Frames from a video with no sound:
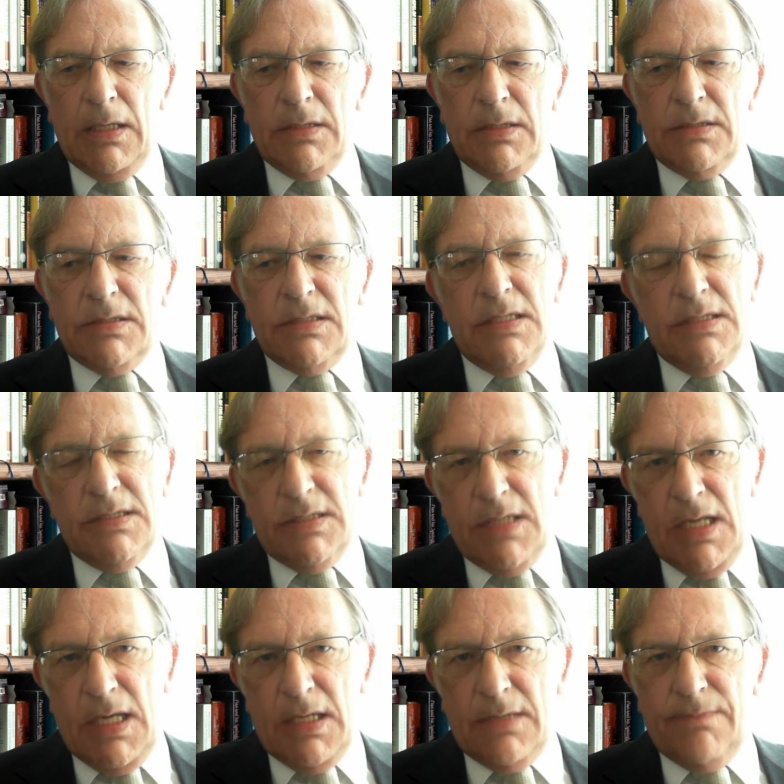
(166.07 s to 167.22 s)
Since
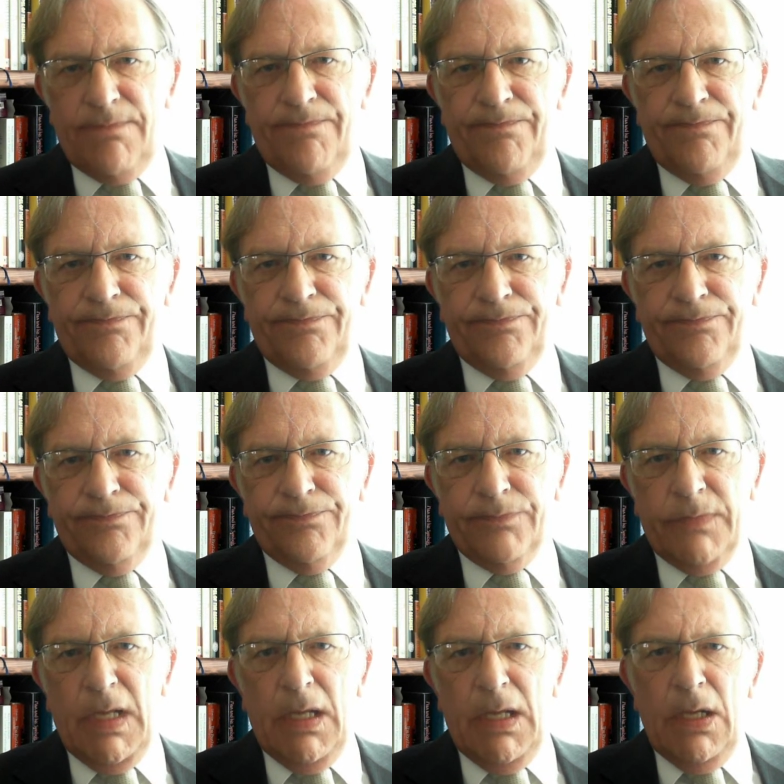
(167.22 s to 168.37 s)
then,
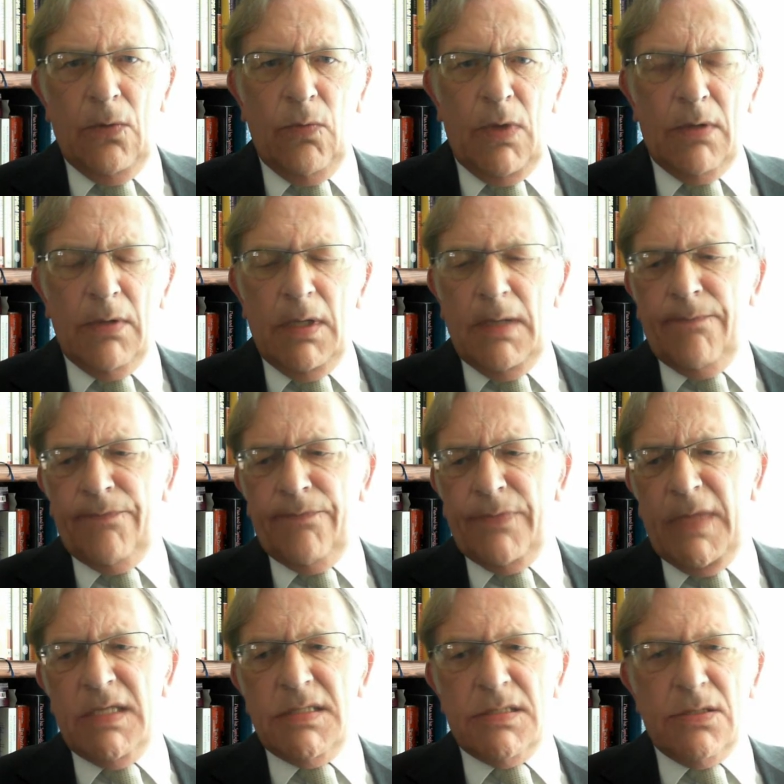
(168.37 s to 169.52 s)
well,
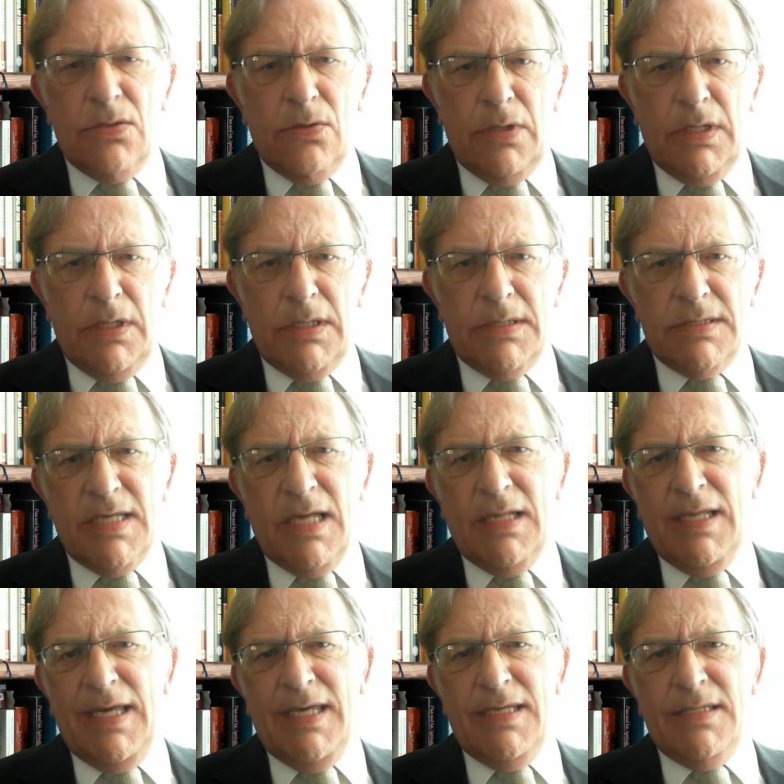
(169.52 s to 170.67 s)
historians tell
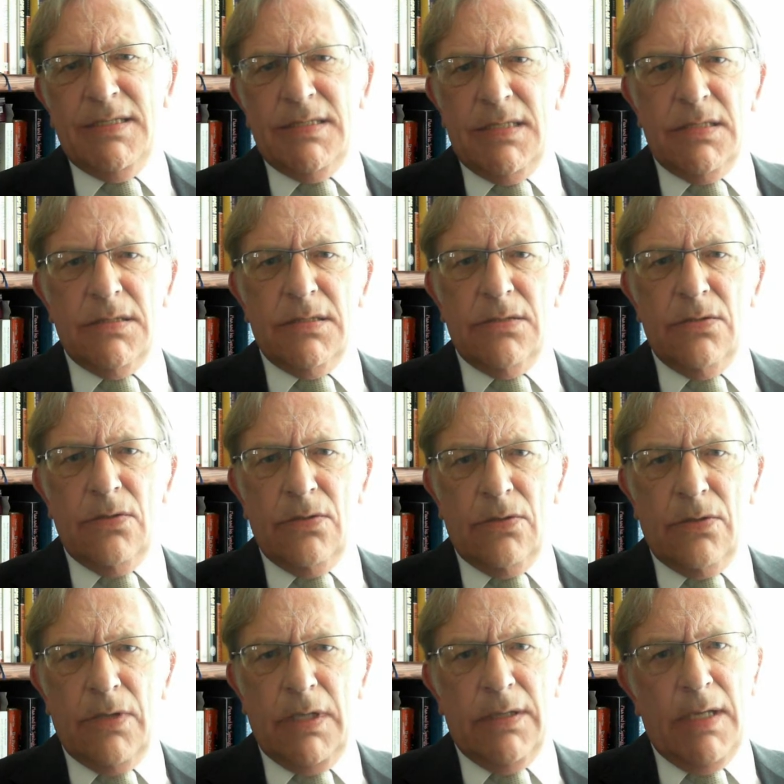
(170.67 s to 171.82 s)
his
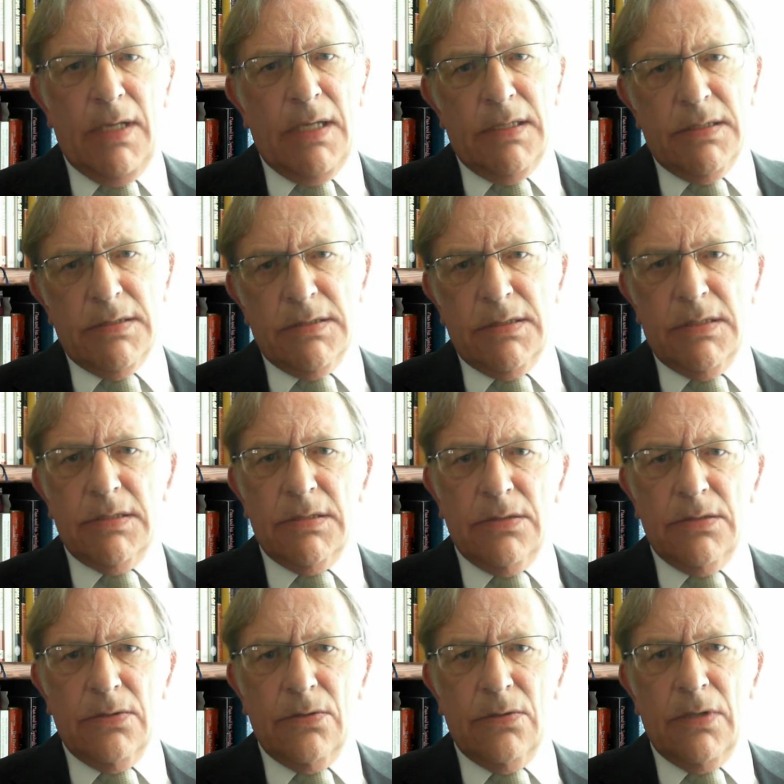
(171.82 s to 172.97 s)
story, that is the
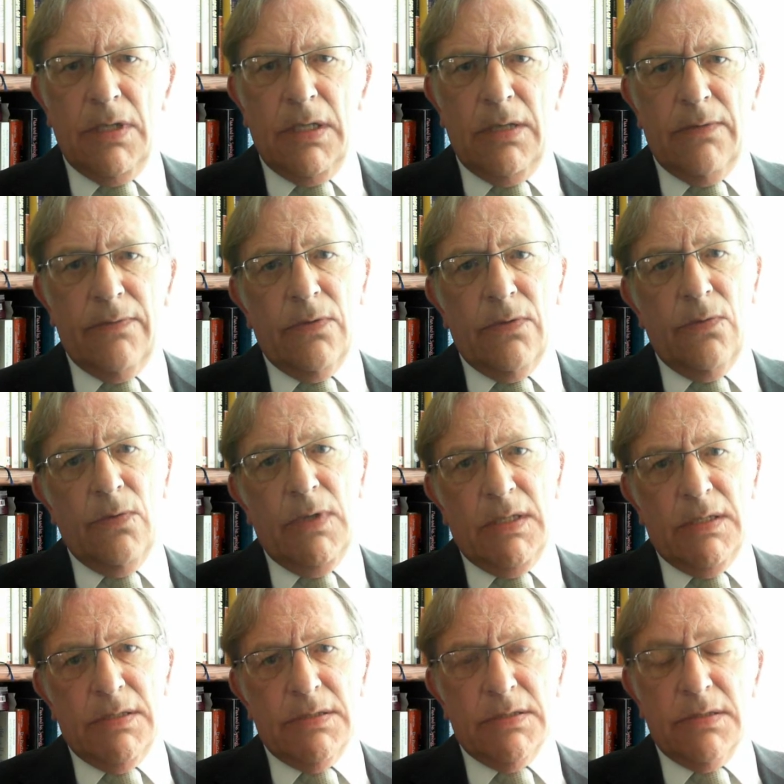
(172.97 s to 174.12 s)
story of the
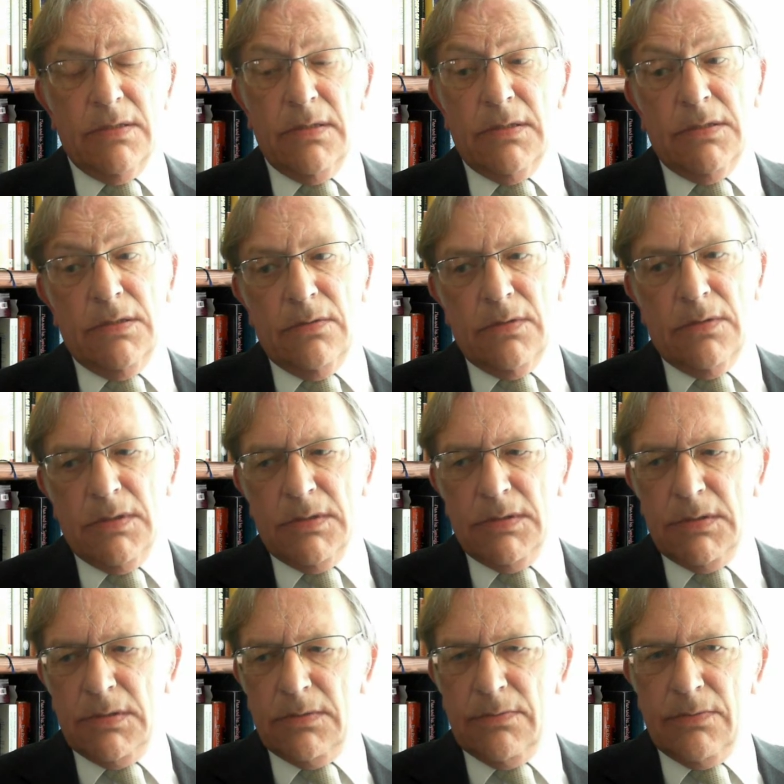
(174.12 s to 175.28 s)
winners, the
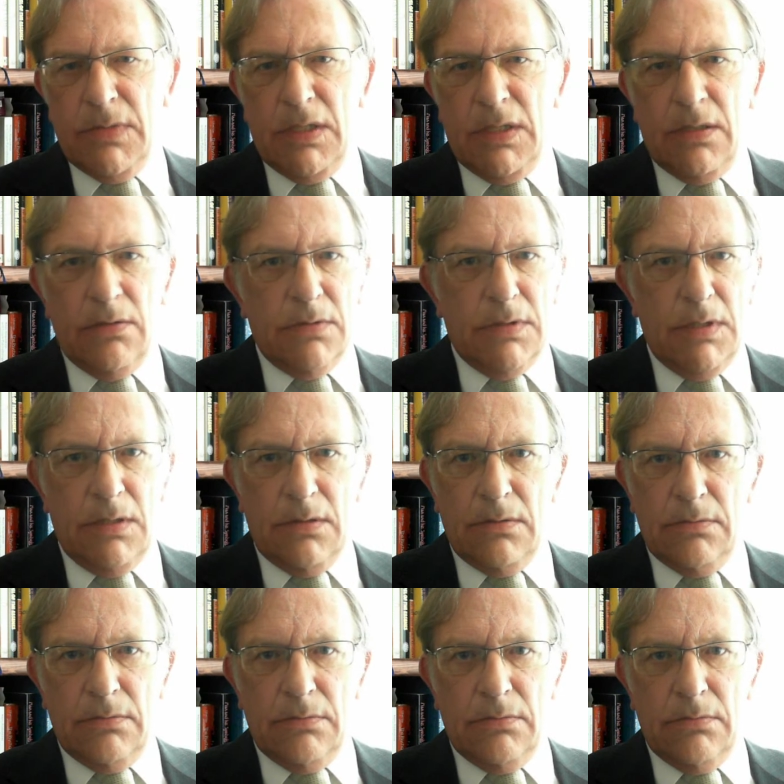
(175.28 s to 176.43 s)
Tudors. They don't tell
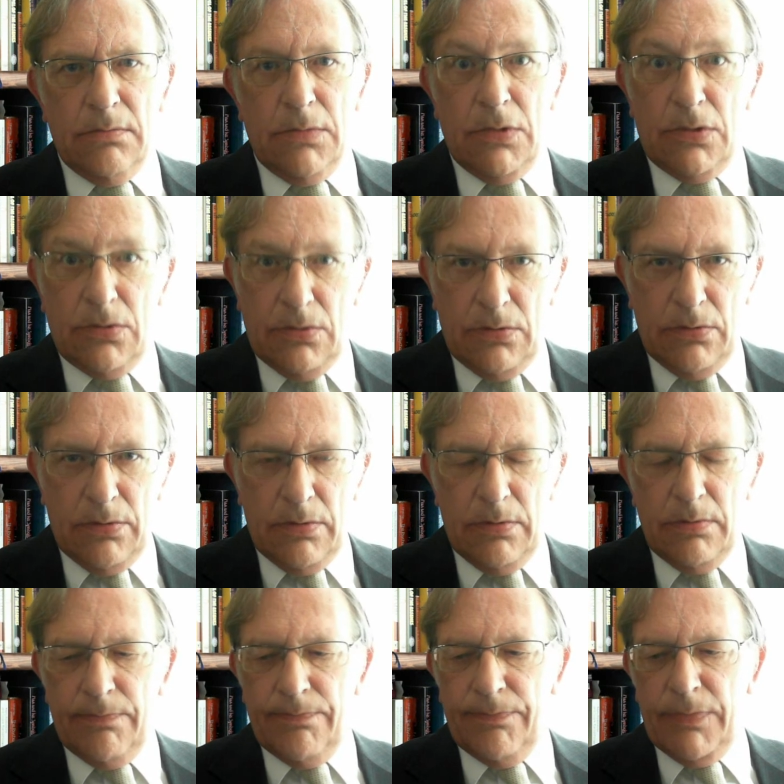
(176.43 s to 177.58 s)
the truth.
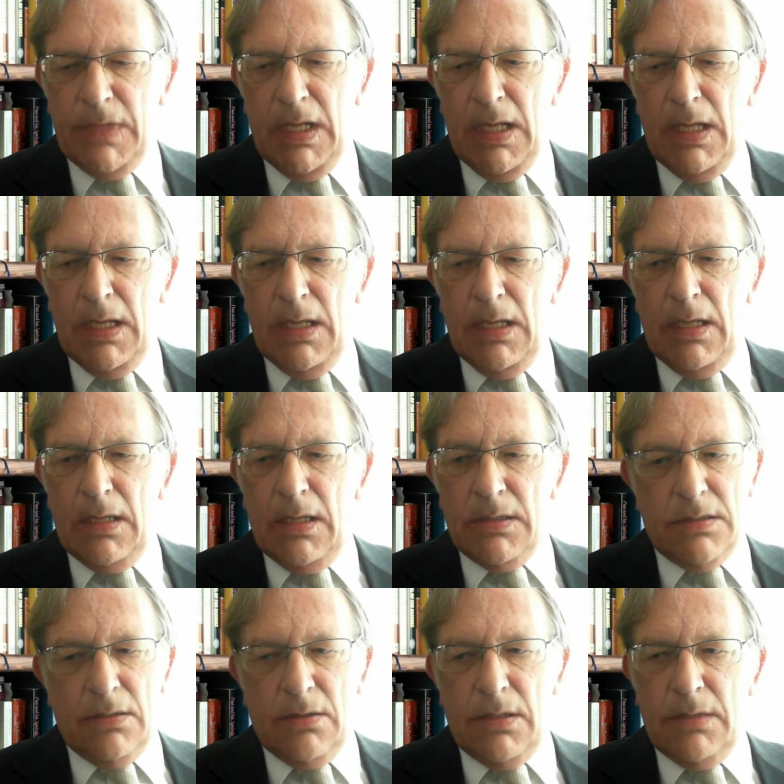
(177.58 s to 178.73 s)

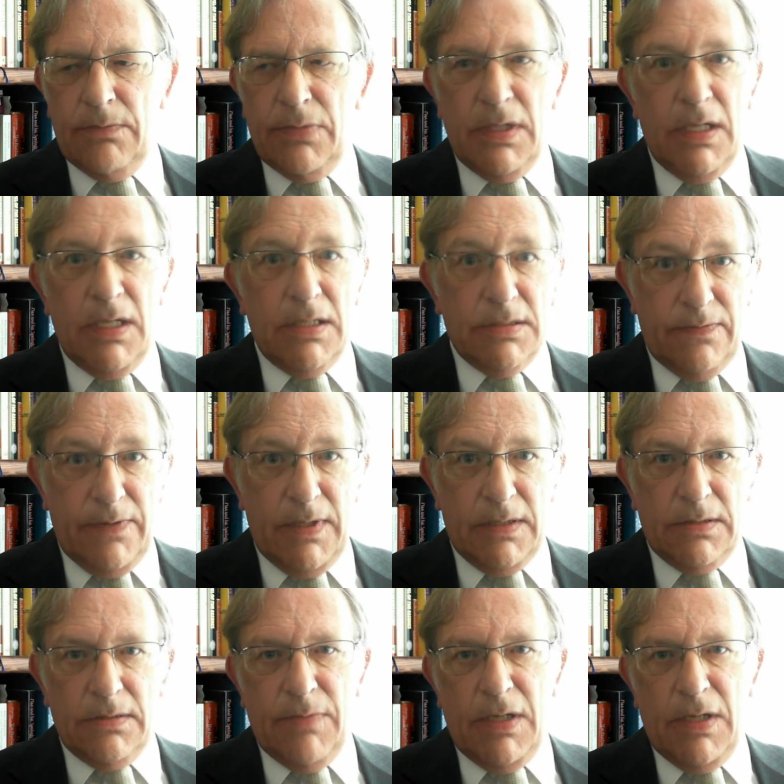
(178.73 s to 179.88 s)
Sorry, but that's a
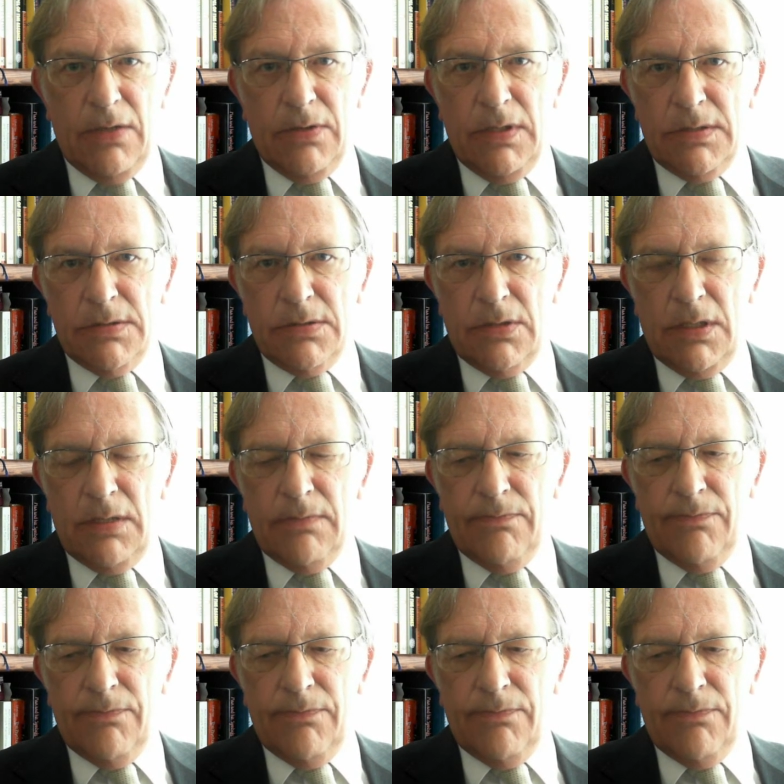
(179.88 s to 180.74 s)
fact about history.